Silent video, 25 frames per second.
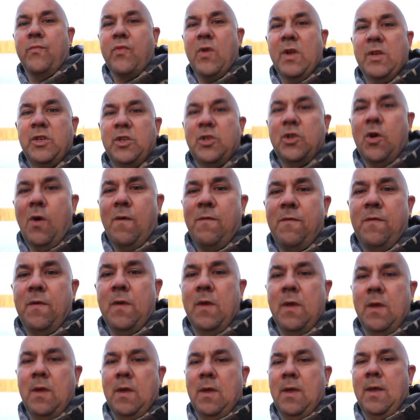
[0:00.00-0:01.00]
Pressure's off,
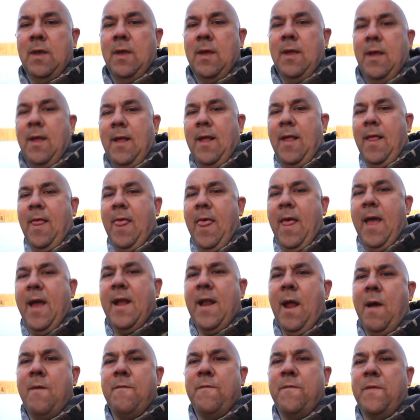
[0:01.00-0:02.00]

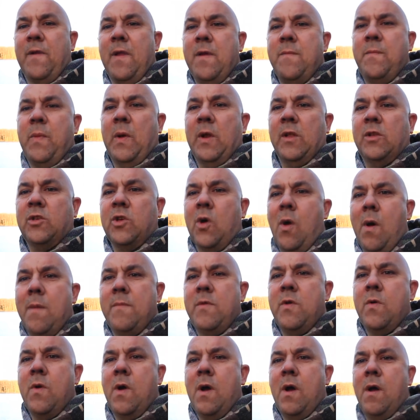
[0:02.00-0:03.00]
and hopefully by the
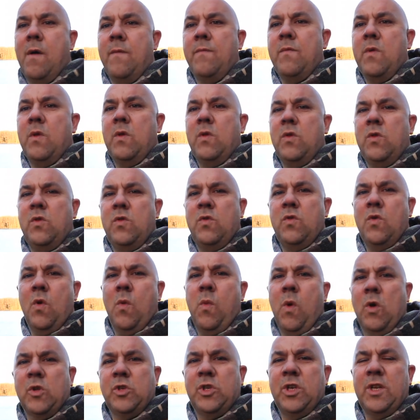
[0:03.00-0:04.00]
time you're
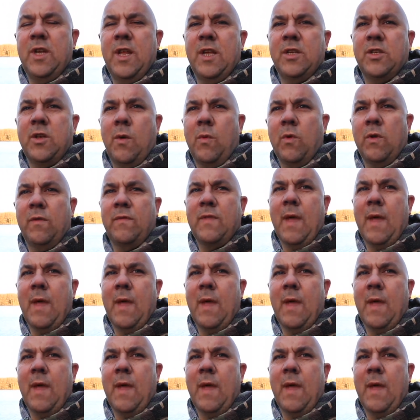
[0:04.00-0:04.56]
watching this, I would have